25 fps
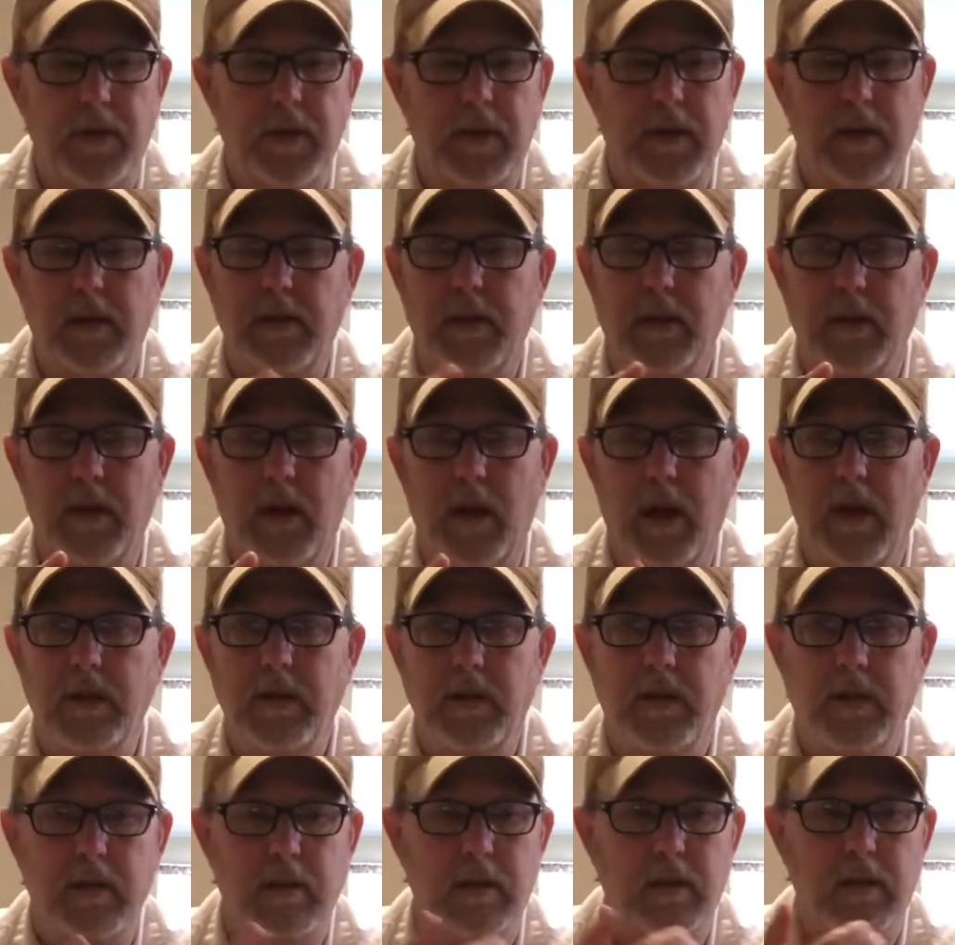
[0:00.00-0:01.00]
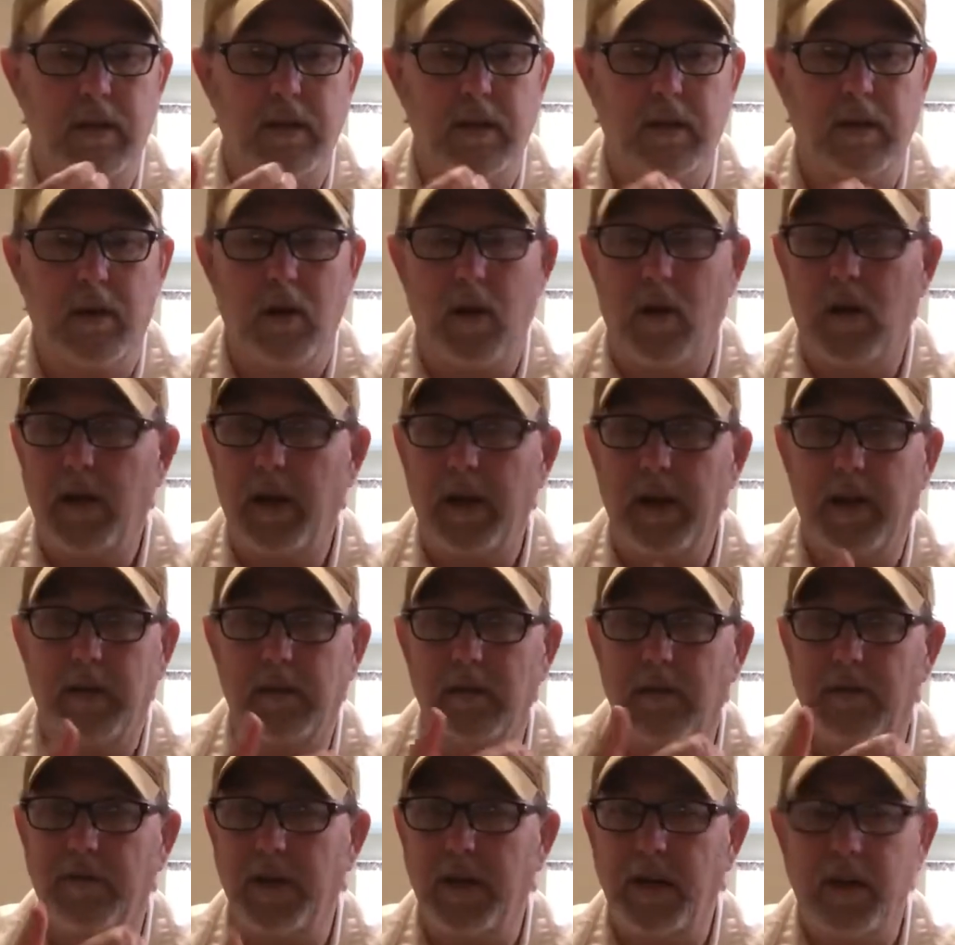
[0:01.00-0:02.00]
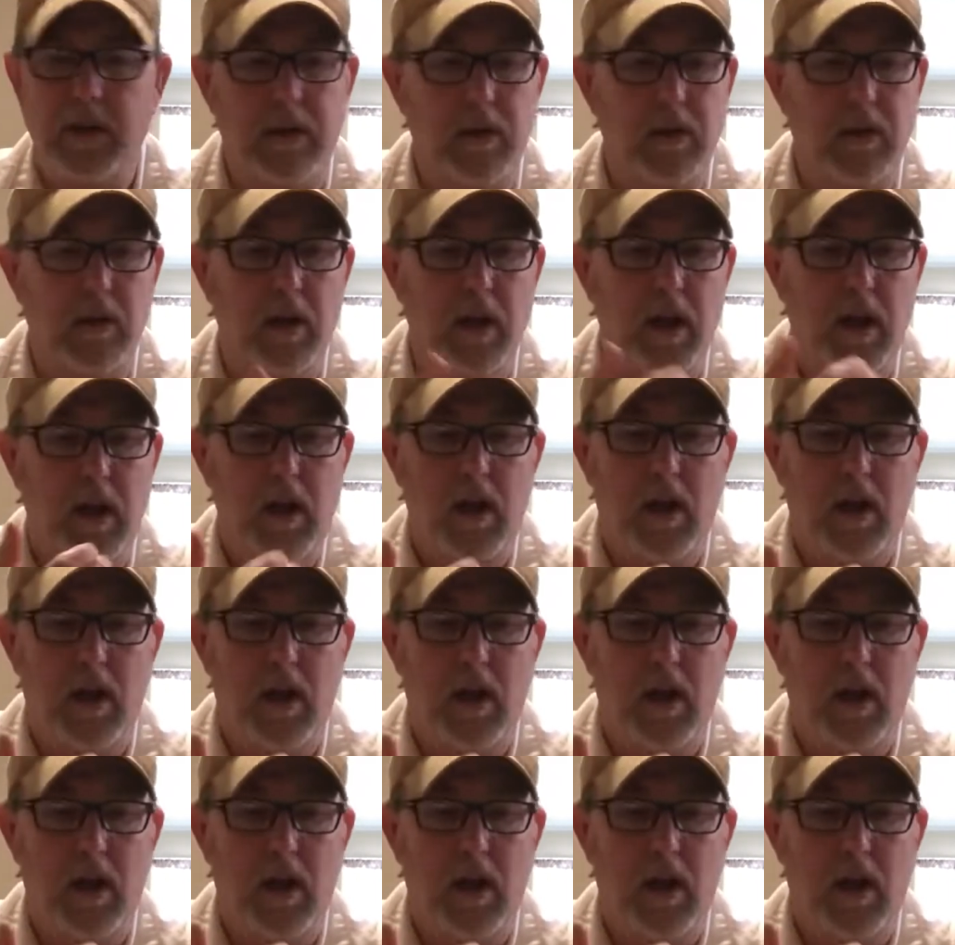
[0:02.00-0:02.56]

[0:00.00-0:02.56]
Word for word: the, the onion, the garlic, the vinegar,